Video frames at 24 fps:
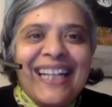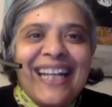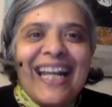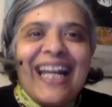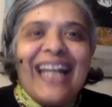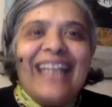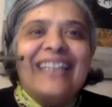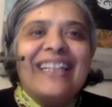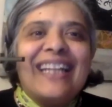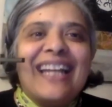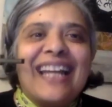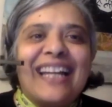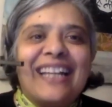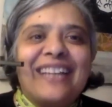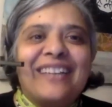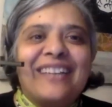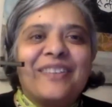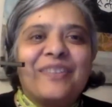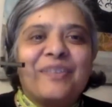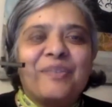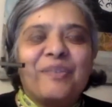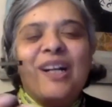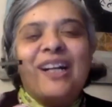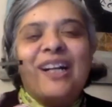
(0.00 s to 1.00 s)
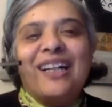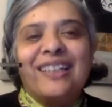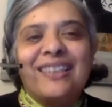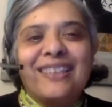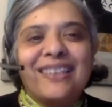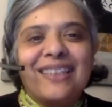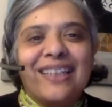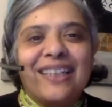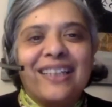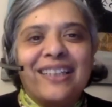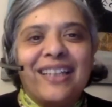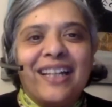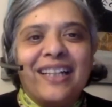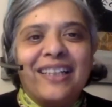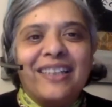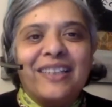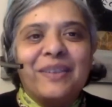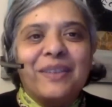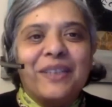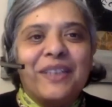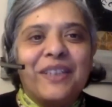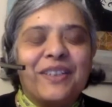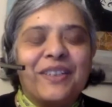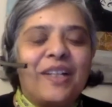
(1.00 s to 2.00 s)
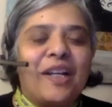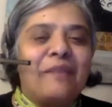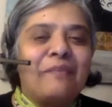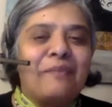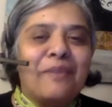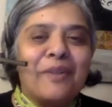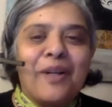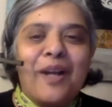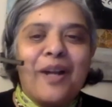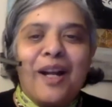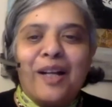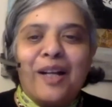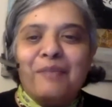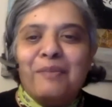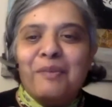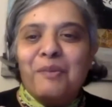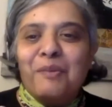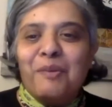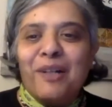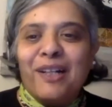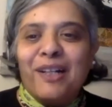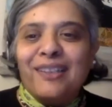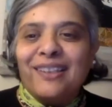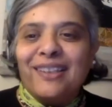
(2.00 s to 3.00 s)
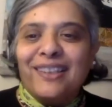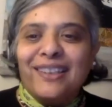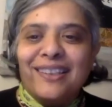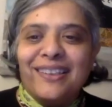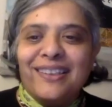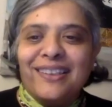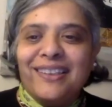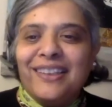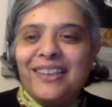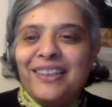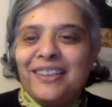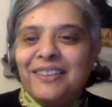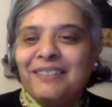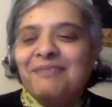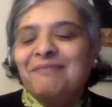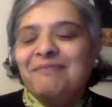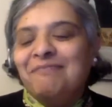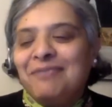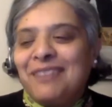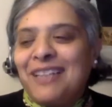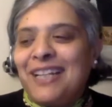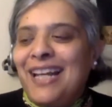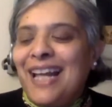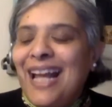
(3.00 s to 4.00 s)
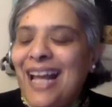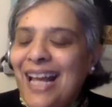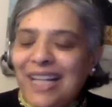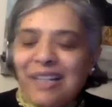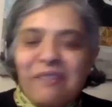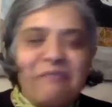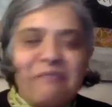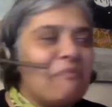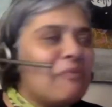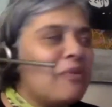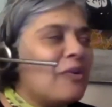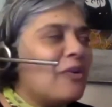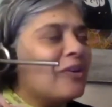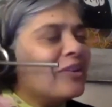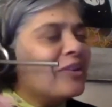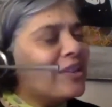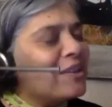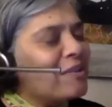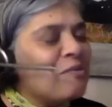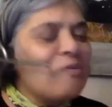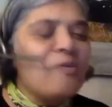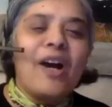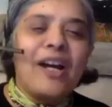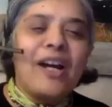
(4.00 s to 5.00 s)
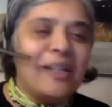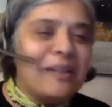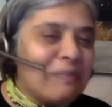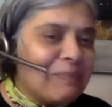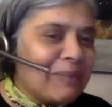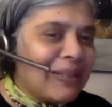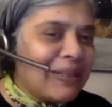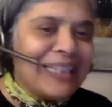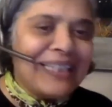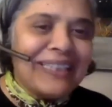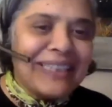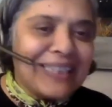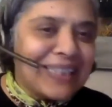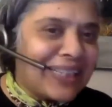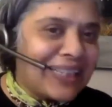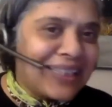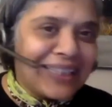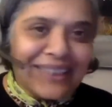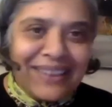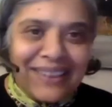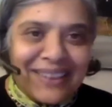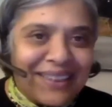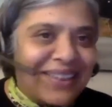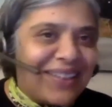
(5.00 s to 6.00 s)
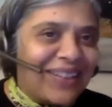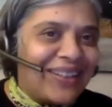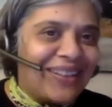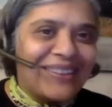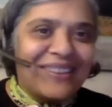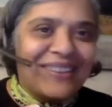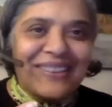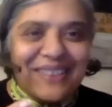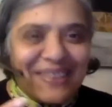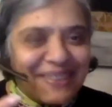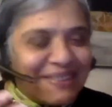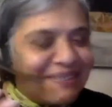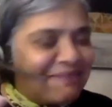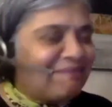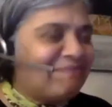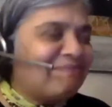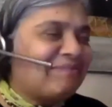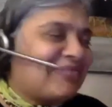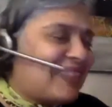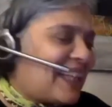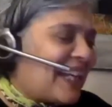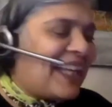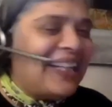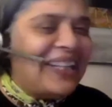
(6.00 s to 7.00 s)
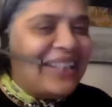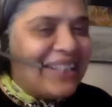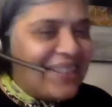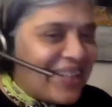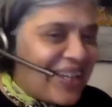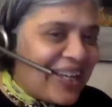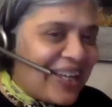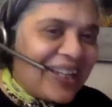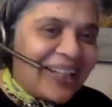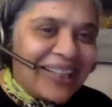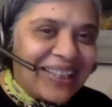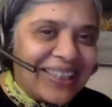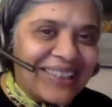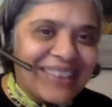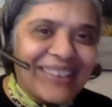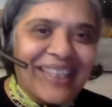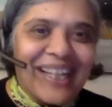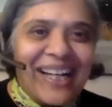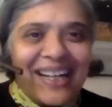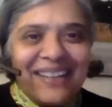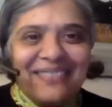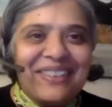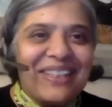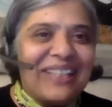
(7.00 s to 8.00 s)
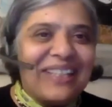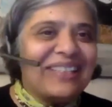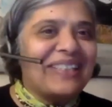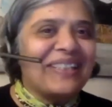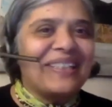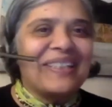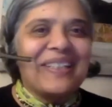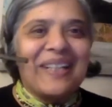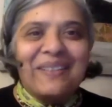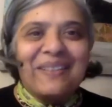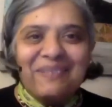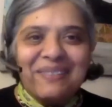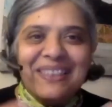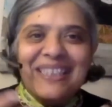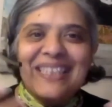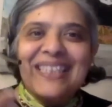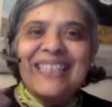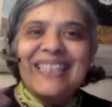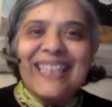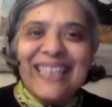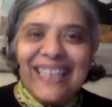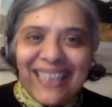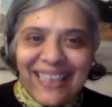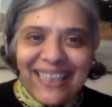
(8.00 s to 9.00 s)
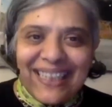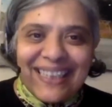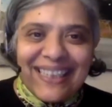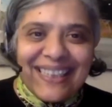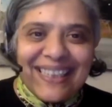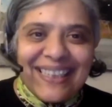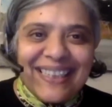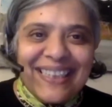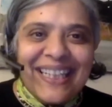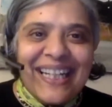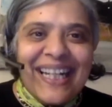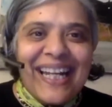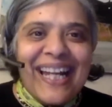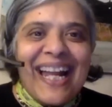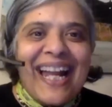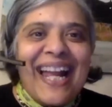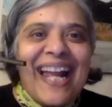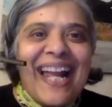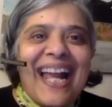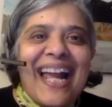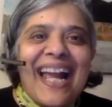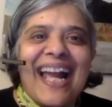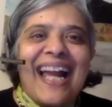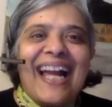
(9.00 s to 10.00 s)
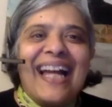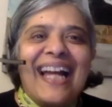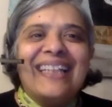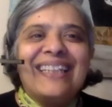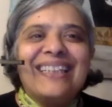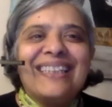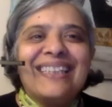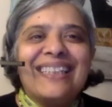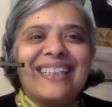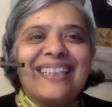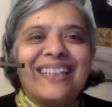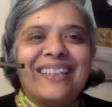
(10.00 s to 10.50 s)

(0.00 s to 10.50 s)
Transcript: And why I say that is because I'm aware that in more than one meeting in the last 10 days, I've ended up in tears. And,